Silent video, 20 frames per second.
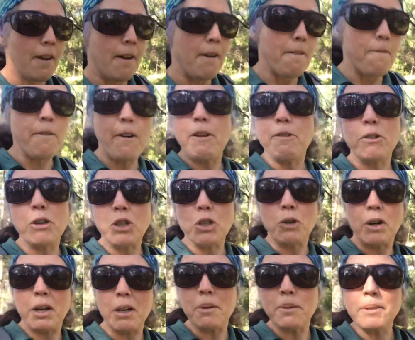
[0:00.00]
favourite
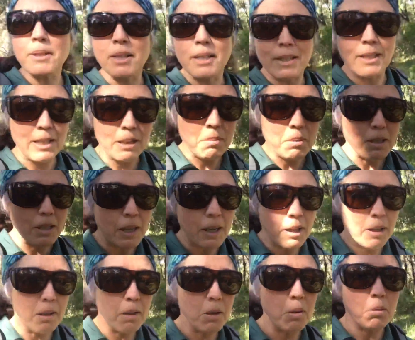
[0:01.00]
trails that seems to
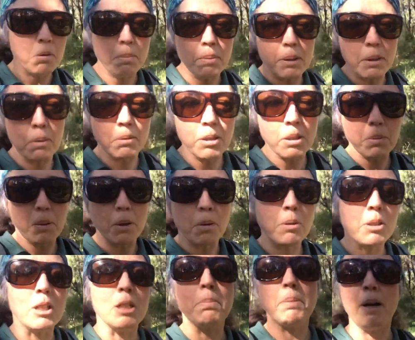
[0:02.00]
hug Yurrebilla as well,
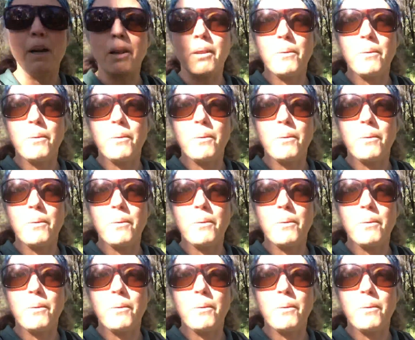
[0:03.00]
which is part of the